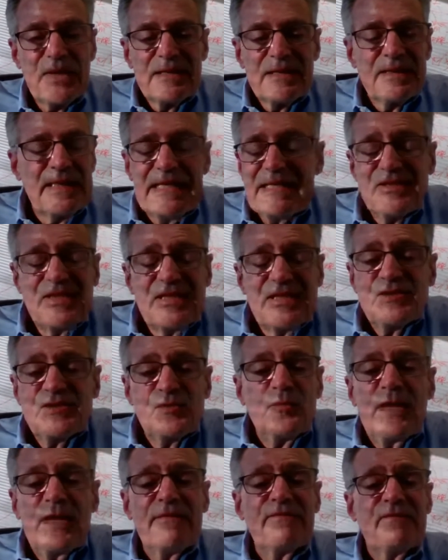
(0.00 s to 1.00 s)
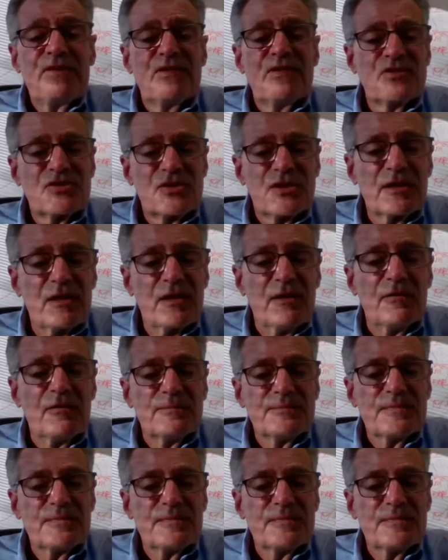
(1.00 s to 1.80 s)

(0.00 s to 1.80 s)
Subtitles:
that's the way everything's going to go.